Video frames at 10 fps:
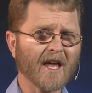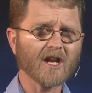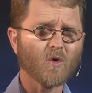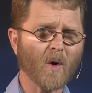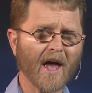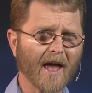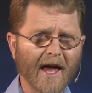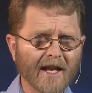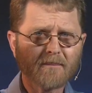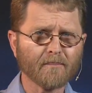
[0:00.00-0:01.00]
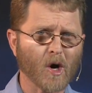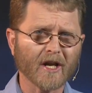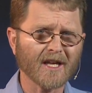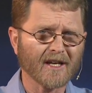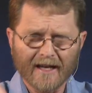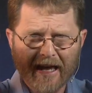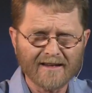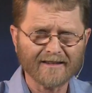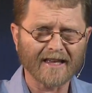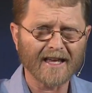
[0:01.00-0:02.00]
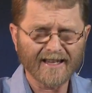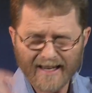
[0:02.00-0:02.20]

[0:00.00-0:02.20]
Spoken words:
anywhere, anybody, anything.